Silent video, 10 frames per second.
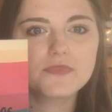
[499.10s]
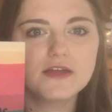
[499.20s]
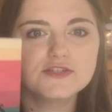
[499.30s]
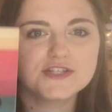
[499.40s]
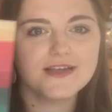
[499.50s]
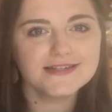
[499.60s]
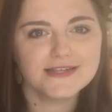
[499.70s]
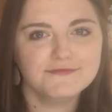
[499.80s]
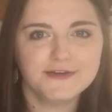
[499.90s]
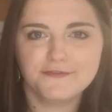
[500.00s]
just
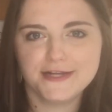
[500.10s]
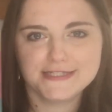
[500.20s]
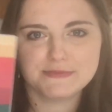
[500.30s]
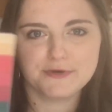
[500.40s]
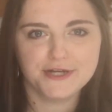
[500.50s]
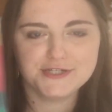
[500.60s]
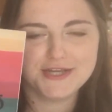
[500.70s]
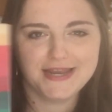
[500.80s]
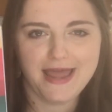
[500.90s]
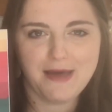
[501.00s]
lots of different
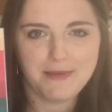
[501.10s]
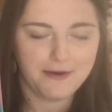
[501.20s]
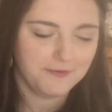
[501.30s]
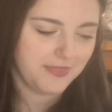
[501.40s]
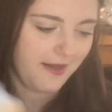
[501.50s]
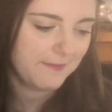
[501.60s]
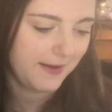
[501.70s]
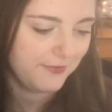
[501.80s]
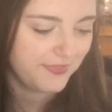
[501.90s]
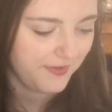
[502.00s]
inspiration
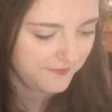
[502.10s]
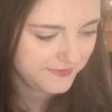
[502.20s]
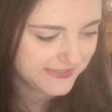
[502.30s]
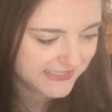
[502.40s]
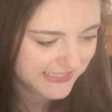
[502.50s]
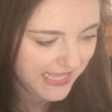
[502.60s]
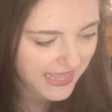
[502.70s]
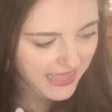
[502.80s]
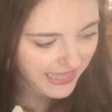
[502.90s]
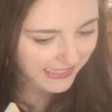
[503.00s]
about those.
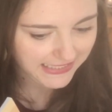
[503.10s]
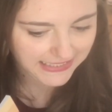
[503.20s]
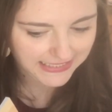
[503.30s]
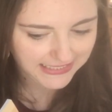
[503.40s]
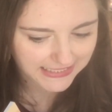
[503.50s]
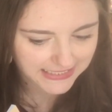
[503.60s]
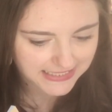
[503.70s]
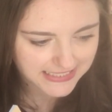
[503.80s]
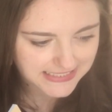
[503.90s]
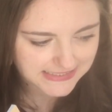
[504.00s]

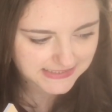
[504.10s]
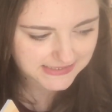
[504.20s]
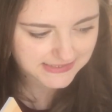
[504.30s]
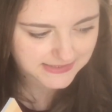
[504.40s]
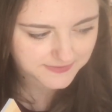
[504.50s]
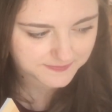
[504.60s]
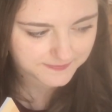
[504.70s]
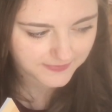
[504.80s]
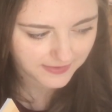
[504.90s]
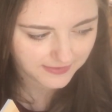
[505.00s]
And
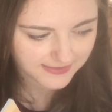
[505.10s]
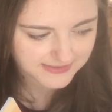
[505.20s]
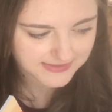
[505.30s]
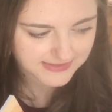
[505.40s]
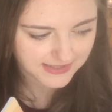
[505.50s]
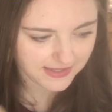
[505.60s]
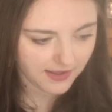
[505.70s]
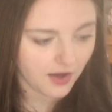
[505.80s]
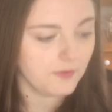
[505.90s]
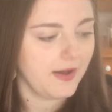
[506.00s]
let's see.
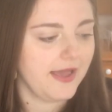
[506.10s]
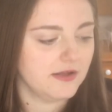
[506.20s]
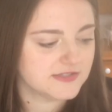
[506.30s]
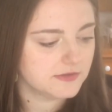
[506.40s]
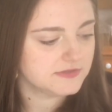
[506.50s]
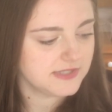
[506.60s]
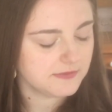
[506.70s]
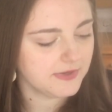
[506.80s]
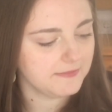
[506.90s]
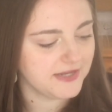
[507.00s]
Oh, I also
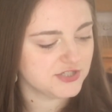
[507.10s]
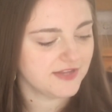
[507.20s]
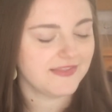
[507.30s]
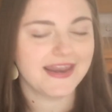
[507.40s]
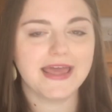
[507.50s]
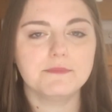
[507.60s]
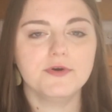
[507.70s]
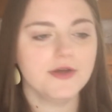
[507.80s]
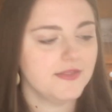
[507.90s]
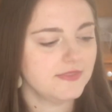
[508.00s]
did want to mention that I
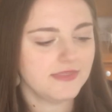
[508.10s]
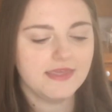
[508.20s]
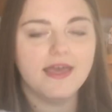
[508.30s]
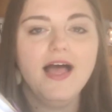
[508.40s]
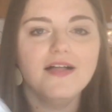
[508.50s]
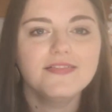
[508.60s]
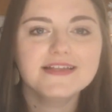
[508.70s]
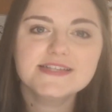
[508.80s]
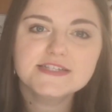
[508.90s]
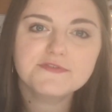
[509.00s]
put the
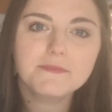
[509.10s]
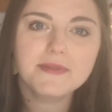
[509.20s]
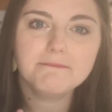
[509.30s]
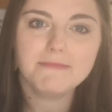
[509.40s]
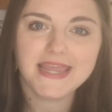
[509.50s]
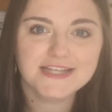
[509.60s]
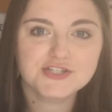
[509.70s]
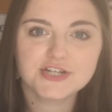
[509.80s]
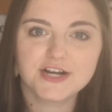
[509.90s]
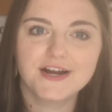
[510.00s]
Lessons from the
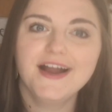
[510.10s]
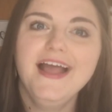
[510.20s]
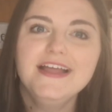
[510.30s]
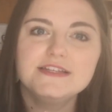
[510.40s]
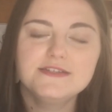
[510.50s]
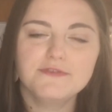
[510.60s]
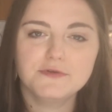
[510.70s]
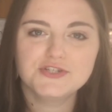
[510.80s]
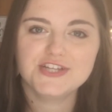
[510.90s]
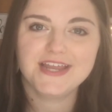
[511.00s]
Manger
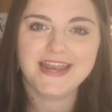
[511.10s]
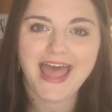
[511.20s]
devotion